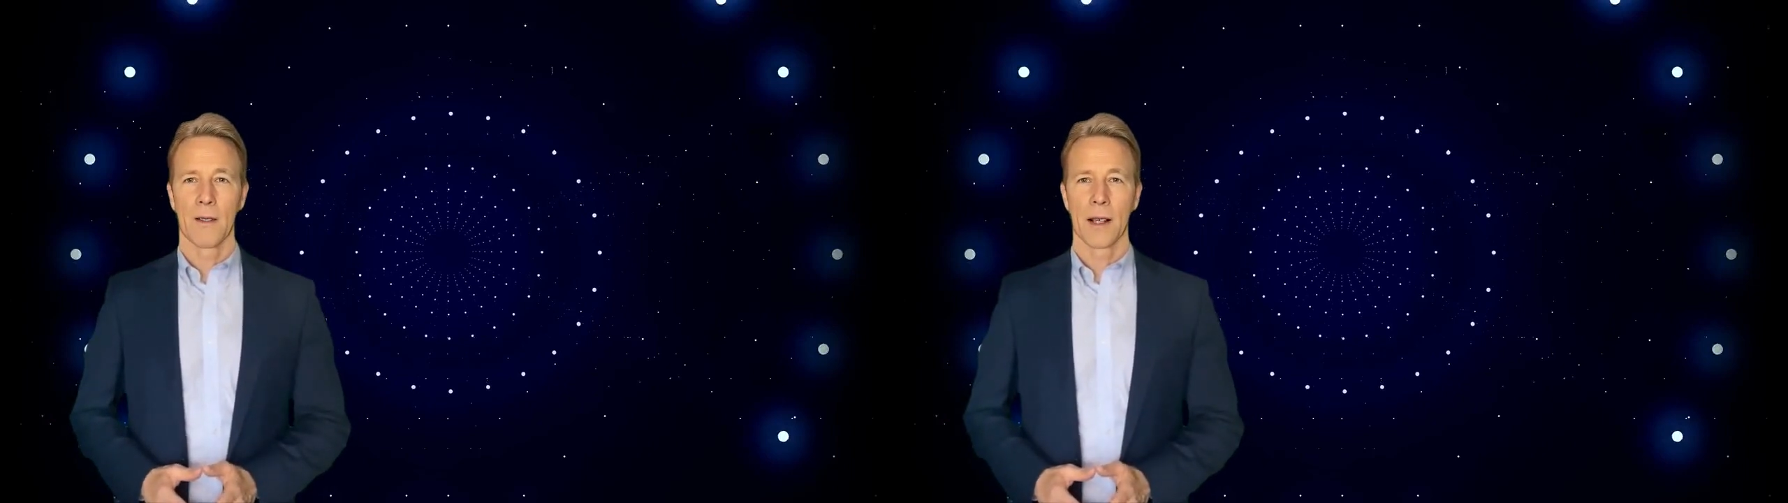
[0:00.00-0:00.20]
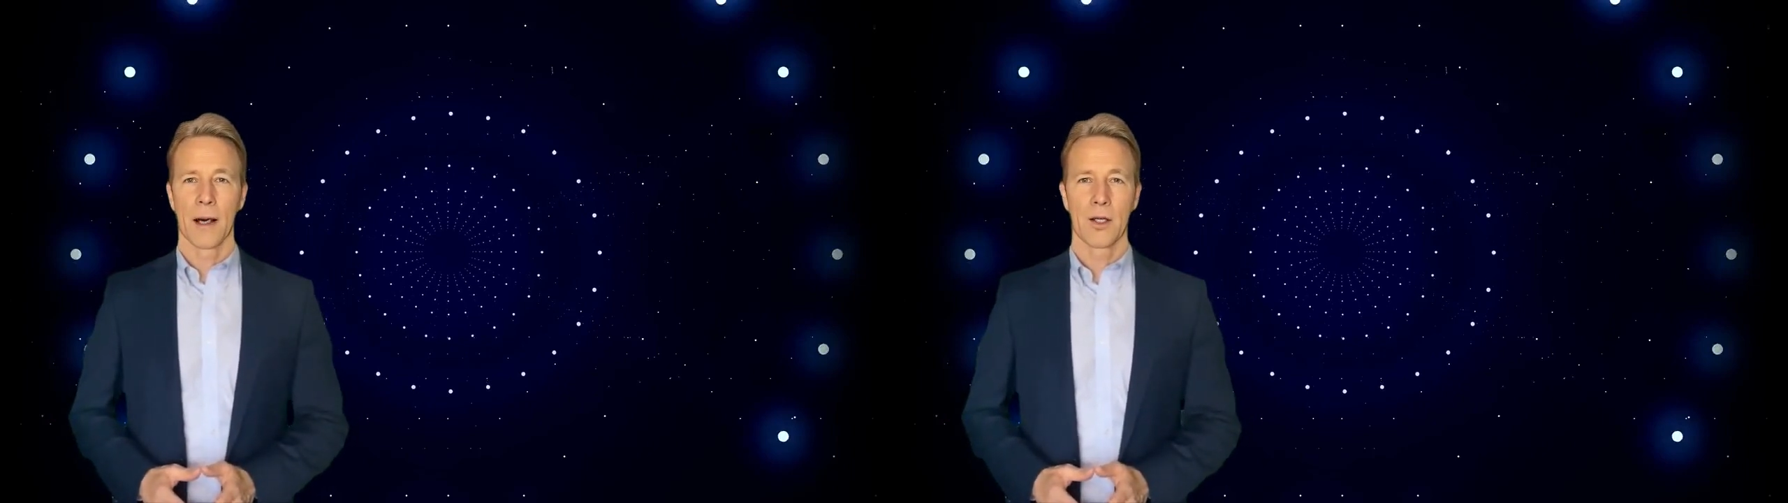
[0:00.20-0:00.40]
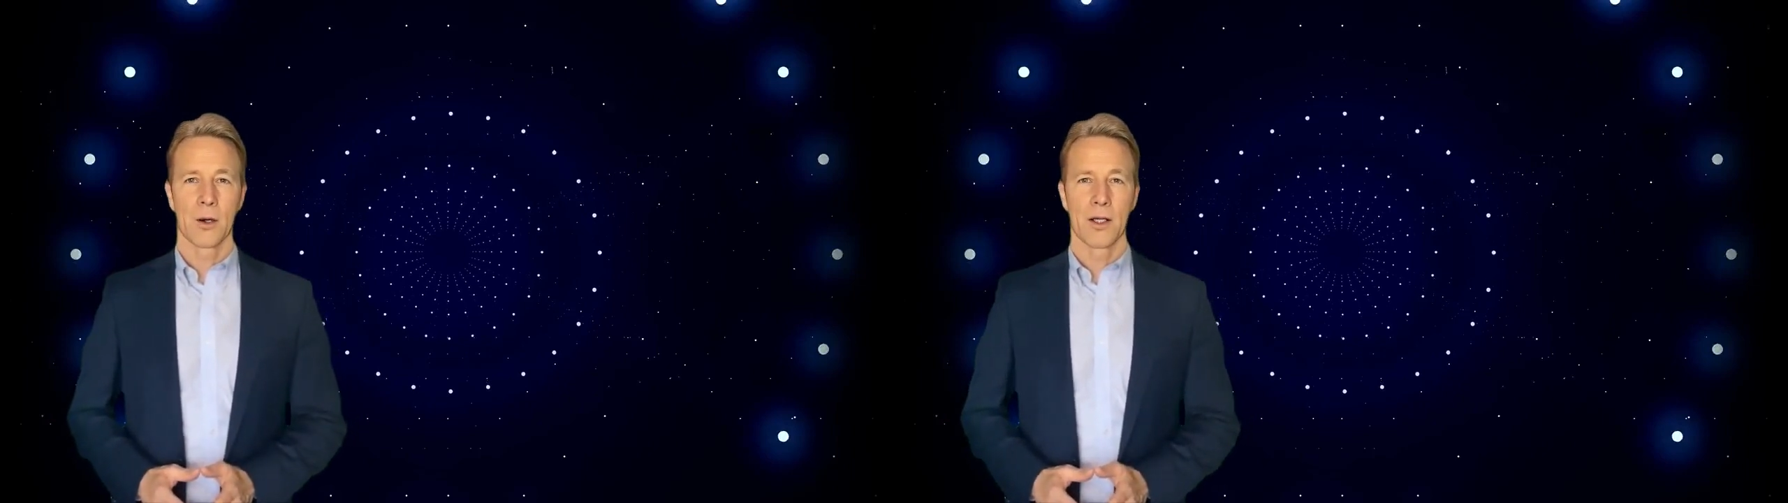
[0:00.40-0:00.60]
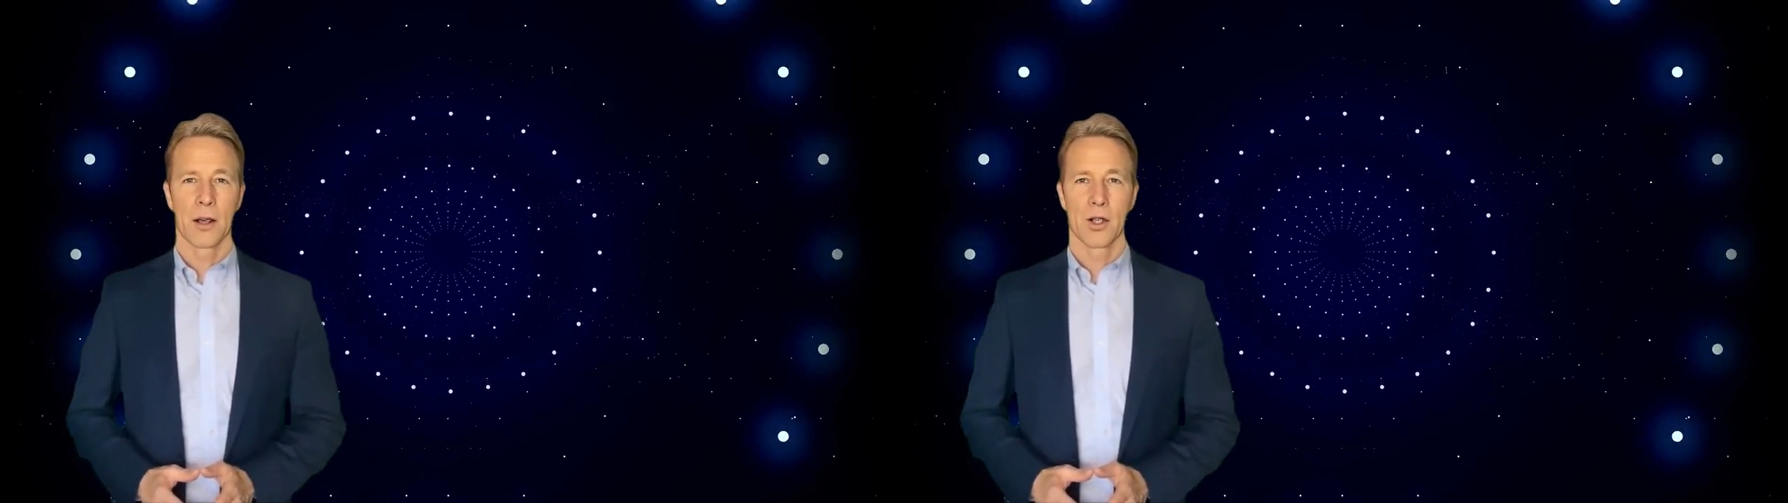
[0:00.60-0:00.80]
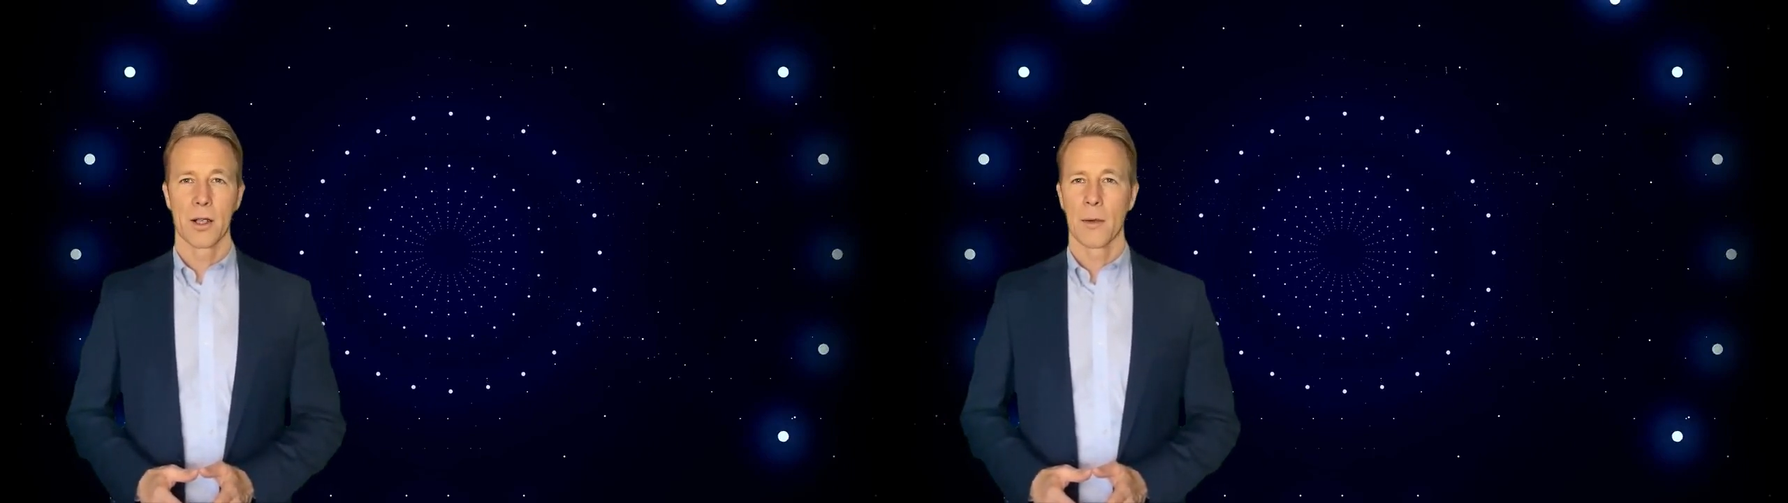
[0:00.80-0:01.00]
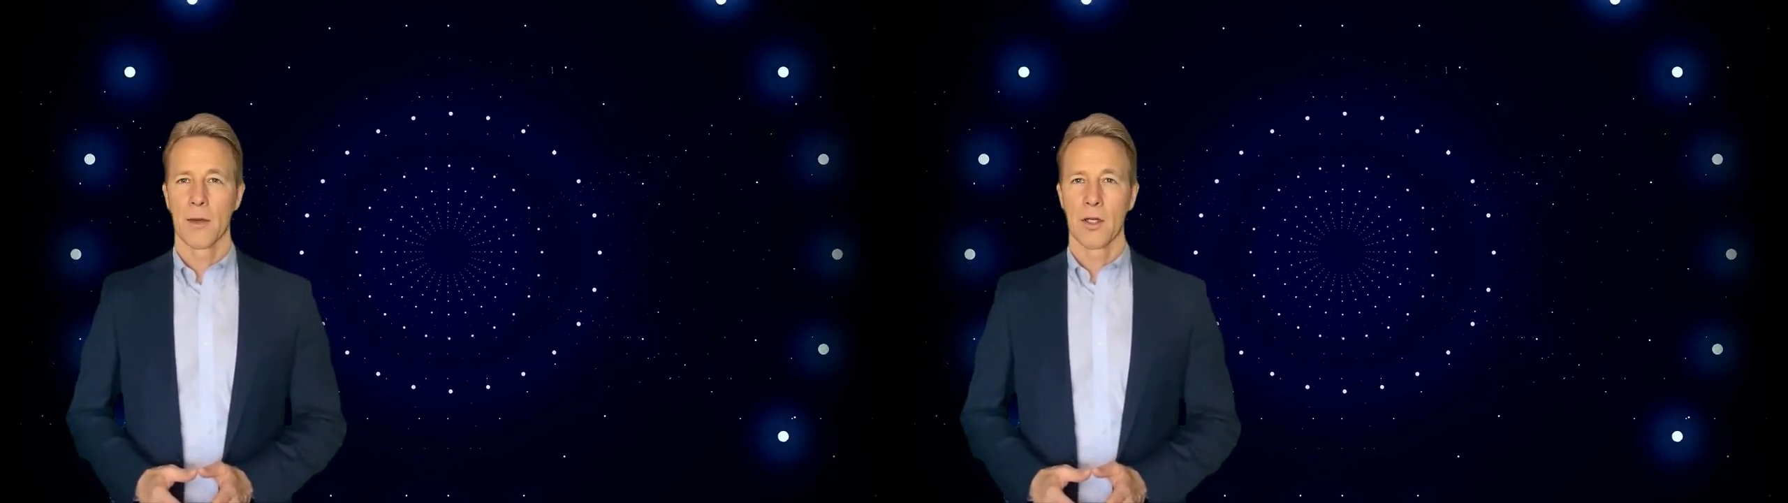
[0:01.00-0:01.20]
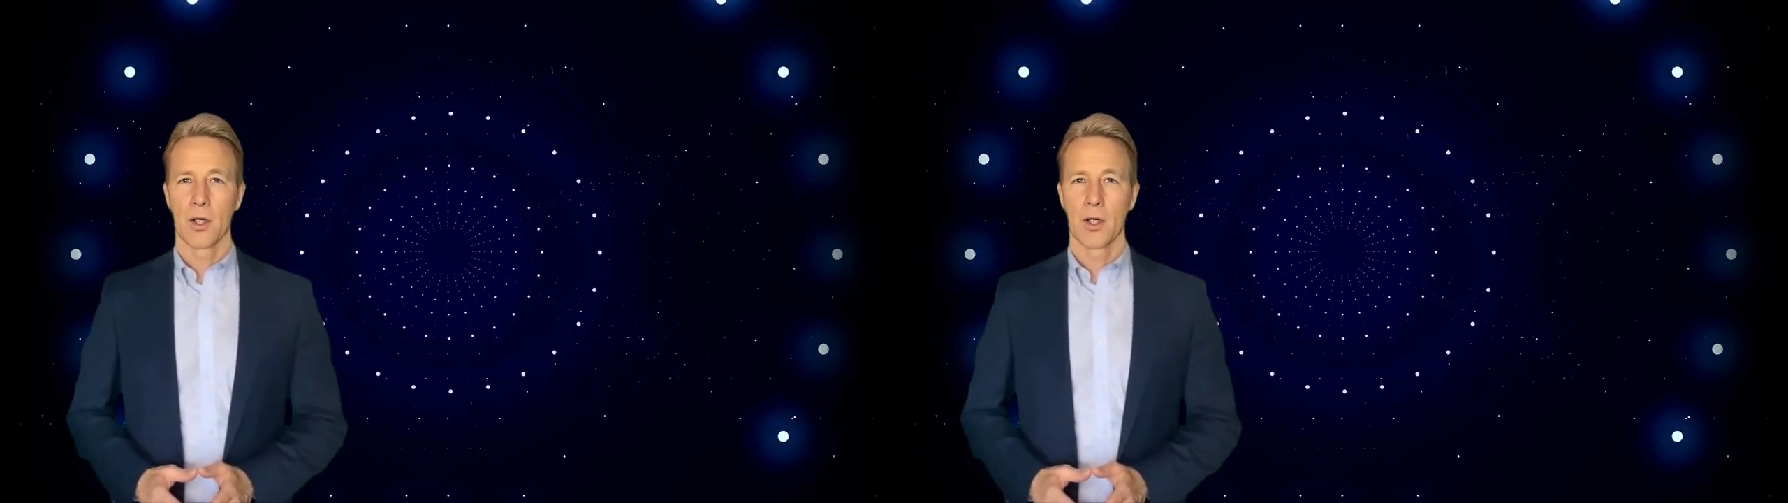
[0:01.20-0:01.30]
The intersection of the